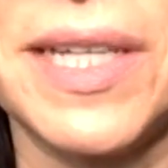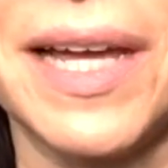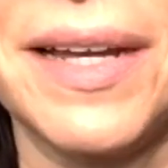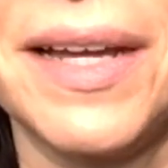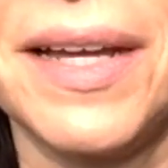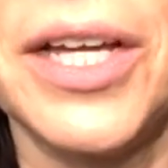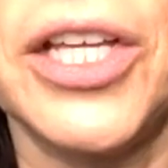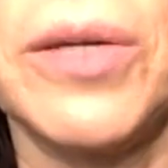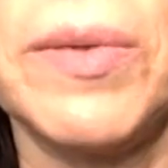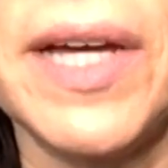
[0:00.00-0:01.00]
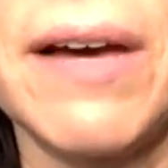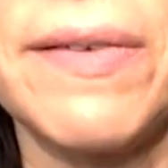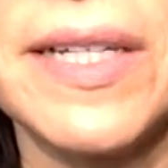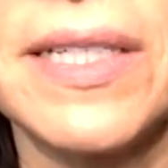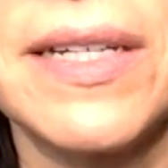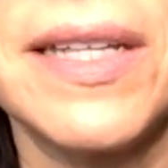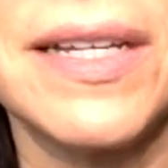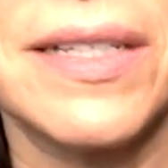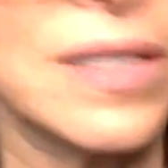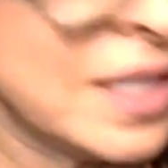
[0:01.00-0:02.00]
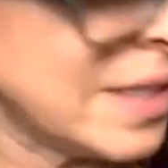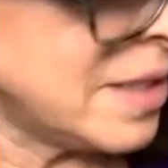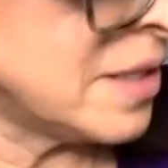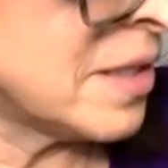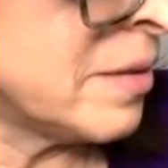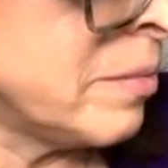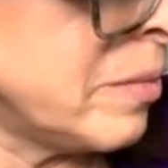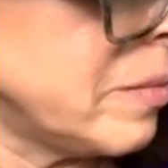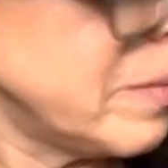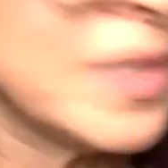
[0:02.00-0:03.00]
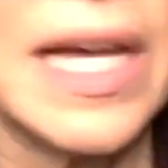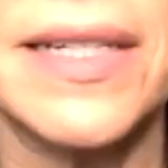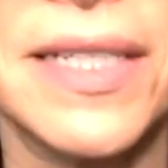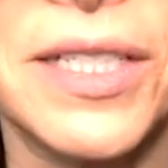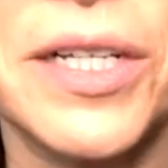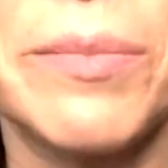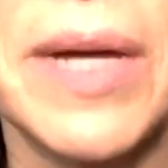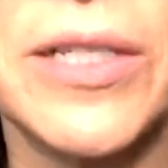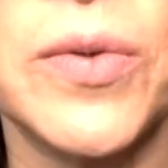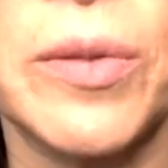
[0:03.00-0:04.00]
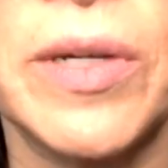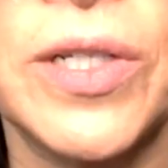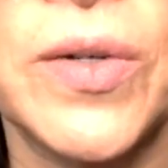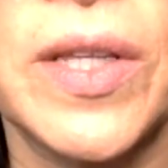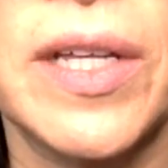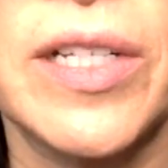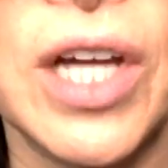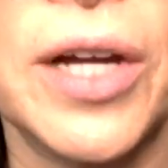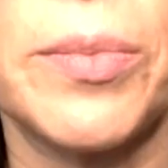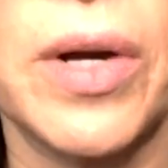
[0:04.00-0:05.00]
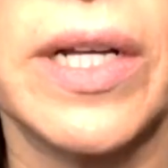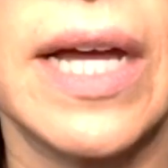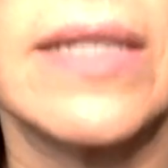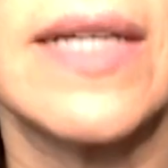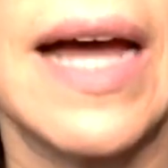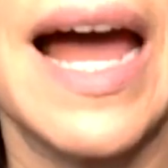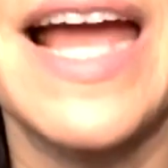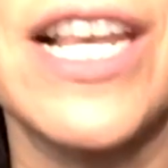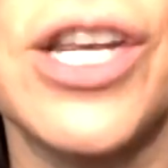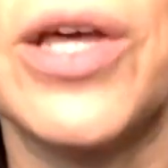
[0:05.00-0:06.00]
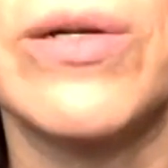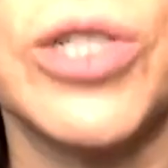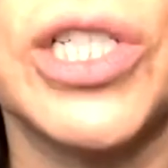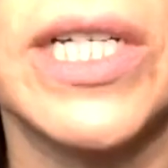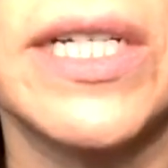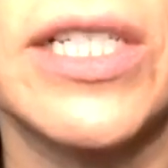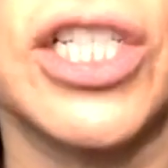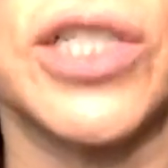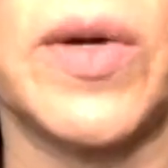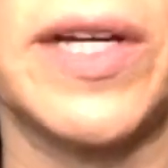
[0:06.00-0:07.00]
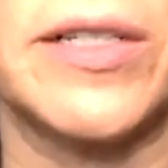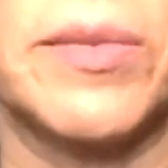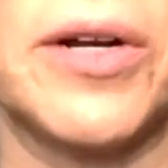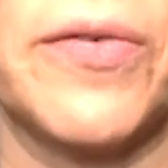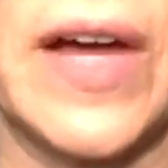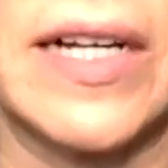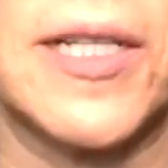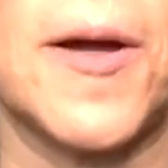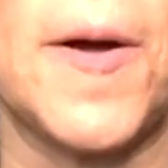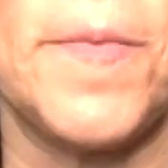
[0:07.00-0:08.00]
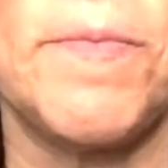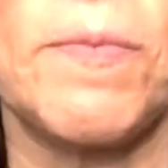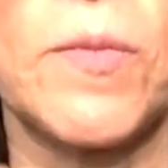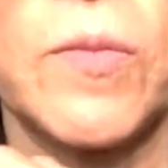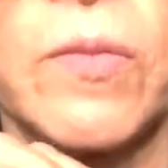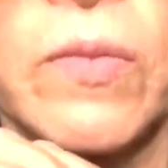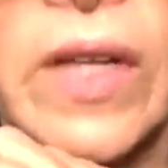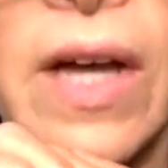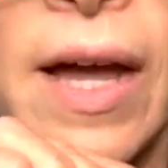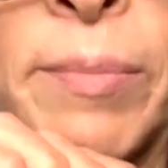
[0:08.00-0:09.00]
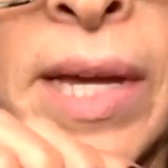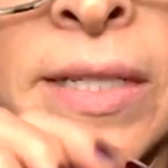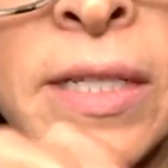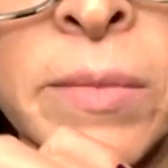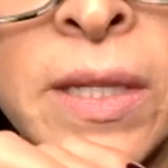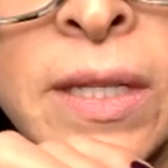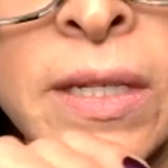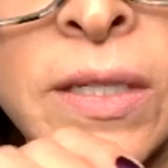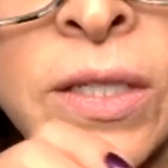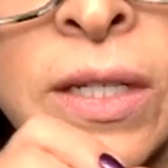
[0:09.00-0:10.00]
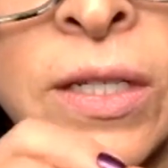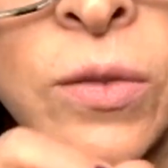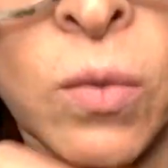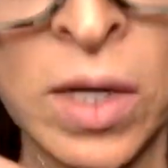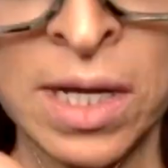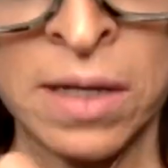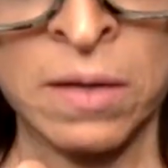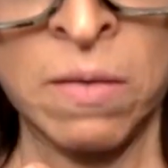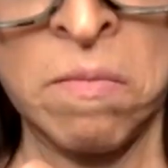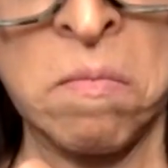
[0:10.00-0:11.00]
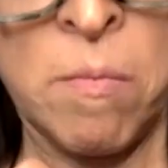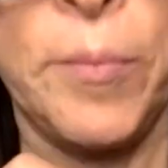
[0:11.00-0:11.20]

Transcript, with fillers: said Cuban Cafe said that Sassy's going to Sassy's going to mess with me during the entire broadcast. I know she is. She's right here, as a matter of fact. I made some of these as well